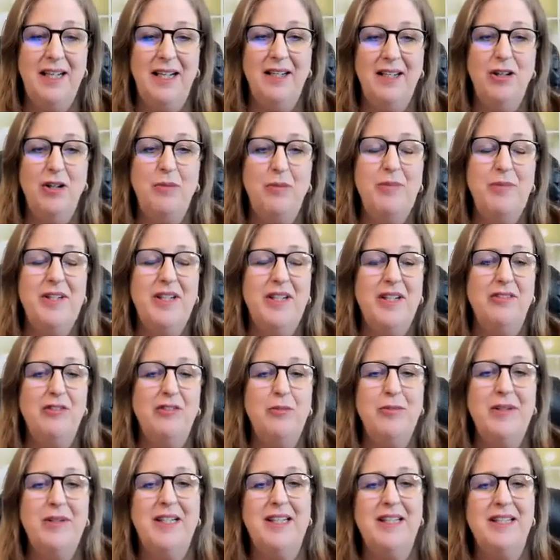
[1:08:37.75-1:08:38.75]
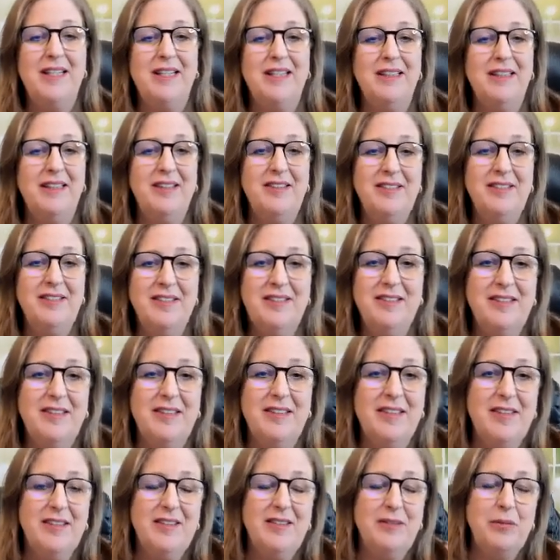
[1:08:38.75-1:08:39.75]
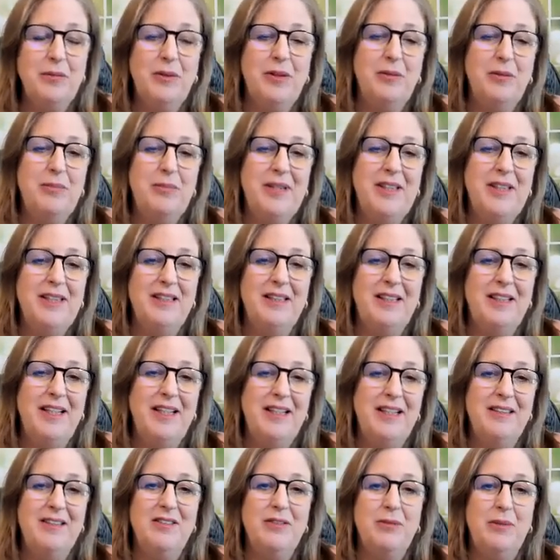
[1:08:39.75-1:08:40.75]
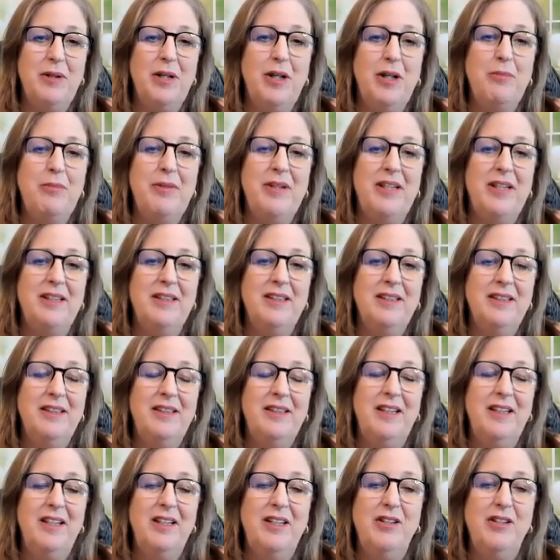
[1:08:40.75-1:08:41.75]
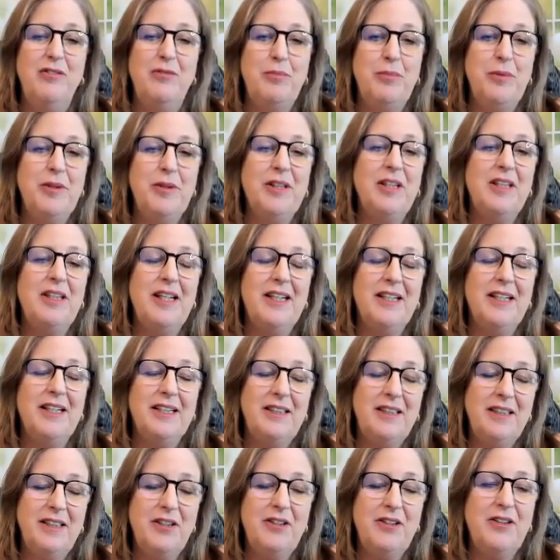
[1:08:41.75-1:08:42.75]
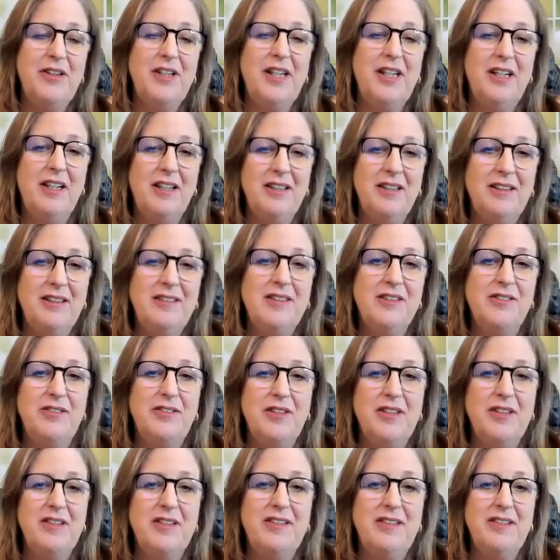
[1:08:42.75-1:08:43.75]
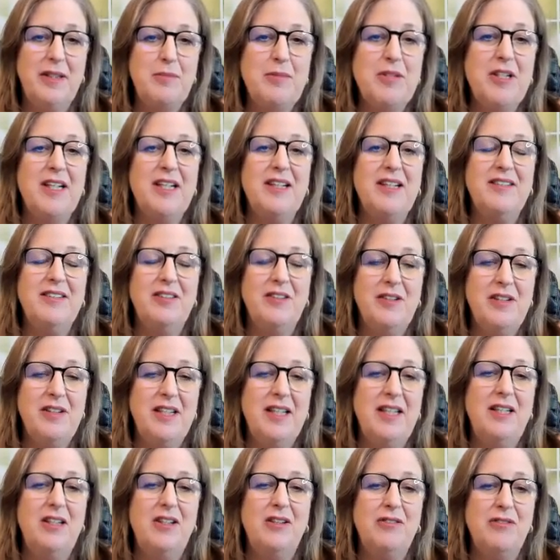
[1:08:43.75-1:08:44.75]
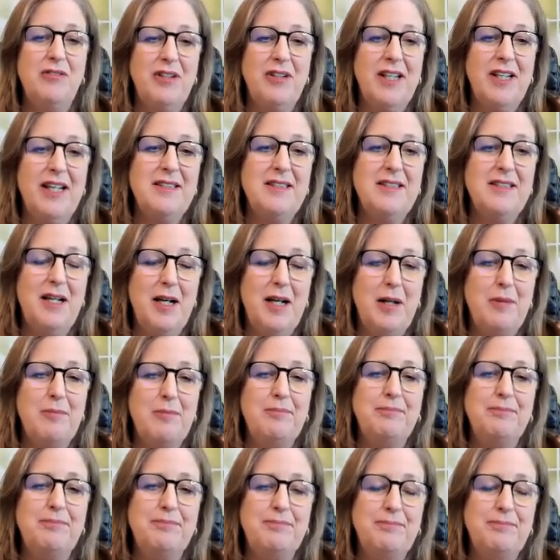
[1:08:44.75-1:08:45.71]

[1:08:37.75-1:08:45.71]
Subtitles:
I hope that everybody that listens to this will be enlightened as well, but you've put a lot of clarity on different subjects. So thank you for that time.